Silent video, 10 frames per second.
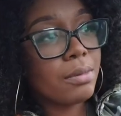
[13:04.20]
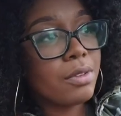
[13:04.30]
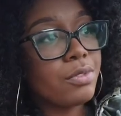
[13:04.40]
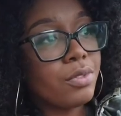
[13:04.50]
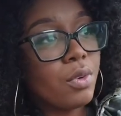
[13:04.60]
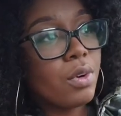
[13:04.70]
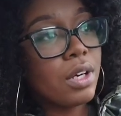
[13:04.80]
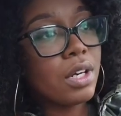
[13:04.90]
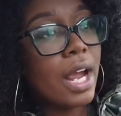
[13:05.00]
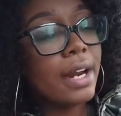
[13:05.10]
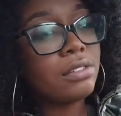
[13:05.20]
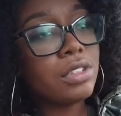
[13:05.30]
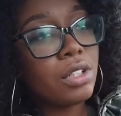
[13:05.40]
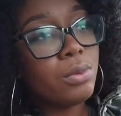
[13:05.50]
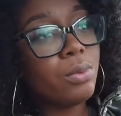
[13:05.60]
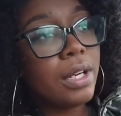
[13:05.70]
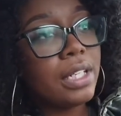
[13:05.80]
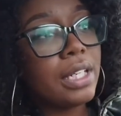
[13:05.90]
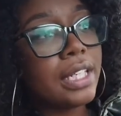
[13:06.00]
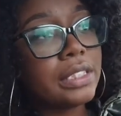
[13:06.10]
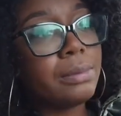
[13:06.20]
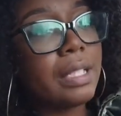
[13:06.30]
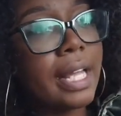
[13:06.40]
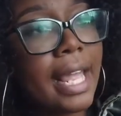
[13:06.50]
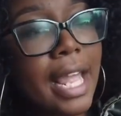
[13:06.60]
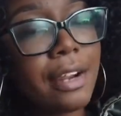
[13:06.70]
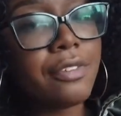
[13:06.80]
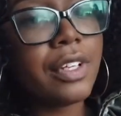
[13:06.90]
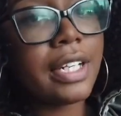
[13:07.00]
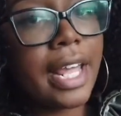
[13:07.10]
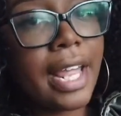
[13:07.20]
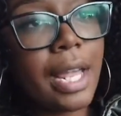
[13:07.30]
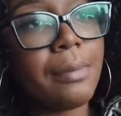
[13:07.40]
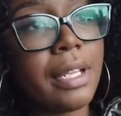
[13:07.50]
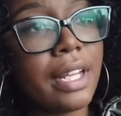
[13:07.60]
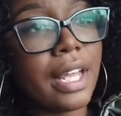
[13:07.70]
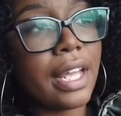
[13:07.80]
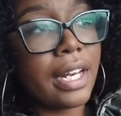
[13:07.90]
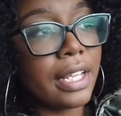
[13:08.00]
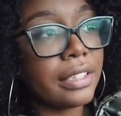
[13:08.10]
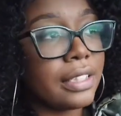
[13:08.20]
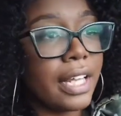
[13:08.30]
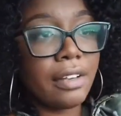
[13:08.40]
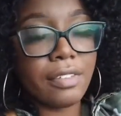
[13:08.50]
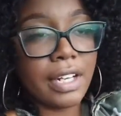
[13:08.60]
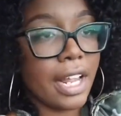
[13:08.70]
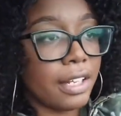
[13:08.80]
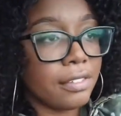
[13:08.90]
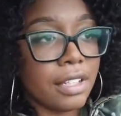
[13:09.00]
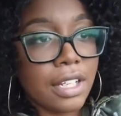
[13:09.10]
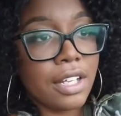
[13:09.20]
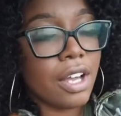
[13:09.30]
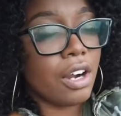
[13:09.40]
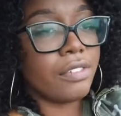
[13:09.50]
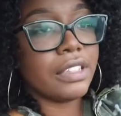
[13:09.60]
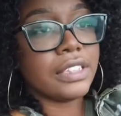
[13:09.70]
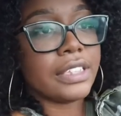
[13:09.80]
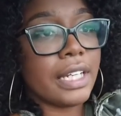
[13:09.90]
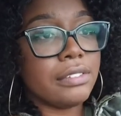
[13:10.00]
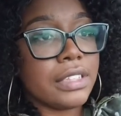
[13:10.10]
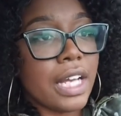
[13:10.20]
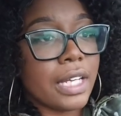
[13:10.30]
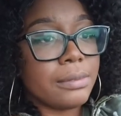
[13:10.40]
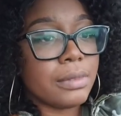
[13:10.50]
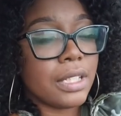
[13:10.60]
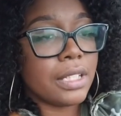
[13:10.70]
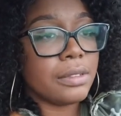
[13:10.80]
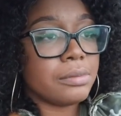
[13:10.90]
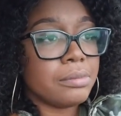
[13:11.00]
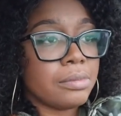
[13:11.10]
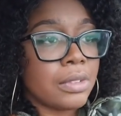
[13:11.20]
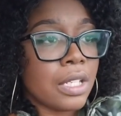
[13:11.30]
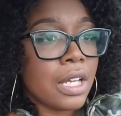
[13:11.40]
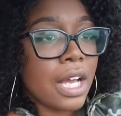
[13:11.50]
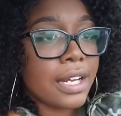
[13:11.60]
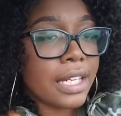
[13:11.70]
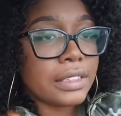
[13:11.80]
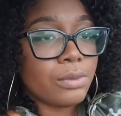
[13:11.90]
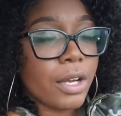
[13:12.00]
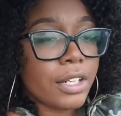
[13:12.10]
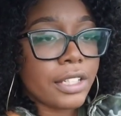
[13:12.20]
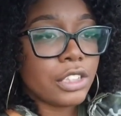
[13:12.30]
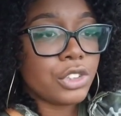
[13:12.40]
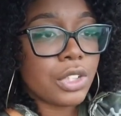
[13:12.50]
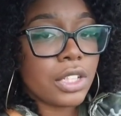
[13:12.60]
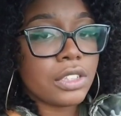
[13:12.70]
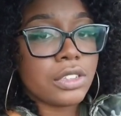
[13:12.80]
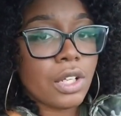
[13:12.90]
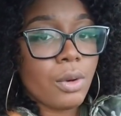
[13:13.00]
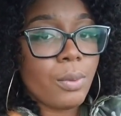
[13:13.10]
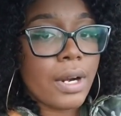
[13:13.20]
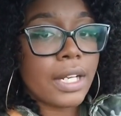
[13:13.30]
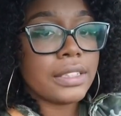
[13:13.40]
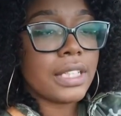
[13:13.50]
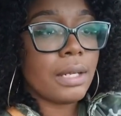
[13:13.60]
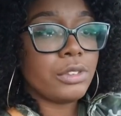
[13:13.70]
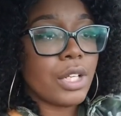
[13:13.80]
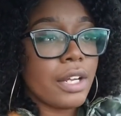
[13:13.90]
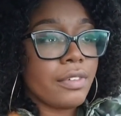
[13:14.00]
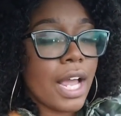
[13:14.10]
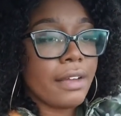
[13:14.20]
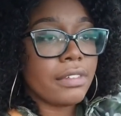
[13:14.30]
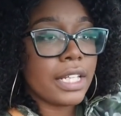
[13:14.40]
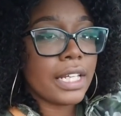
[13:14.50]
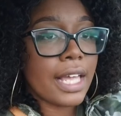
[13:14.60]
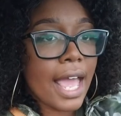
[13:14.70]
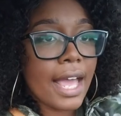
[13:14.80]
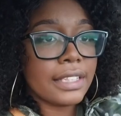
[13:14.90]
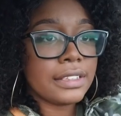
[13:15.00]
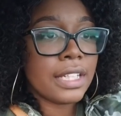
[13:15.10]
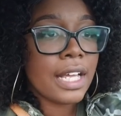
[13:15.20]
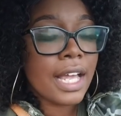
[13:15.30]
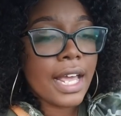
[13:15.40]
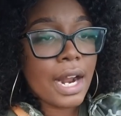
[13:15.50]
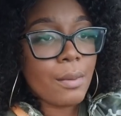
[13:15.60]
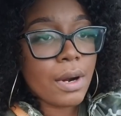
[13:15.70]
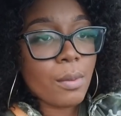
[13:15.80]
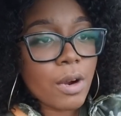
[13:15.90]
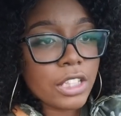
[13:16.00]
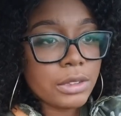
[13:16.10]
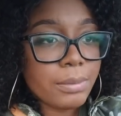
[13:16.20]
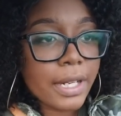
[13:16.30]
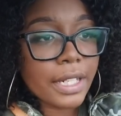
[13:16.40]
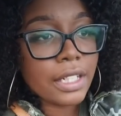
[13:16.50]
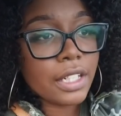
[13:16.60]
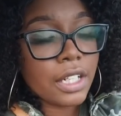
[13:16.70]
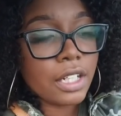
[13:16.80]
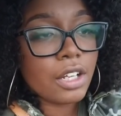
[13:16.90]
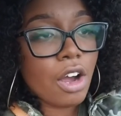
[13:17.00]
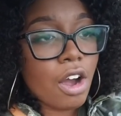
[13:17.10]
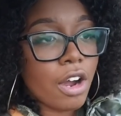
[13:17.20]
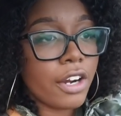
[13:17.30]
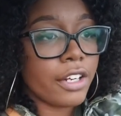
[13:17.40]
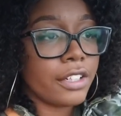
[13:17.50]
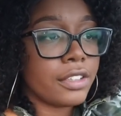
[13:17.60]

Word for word: before. I don't know what it is, but like every day I'm getting headaches, every day around the same time. Um, I got some water in the trunk, so when I stop driving, I have to get gas. And I want to wash my car,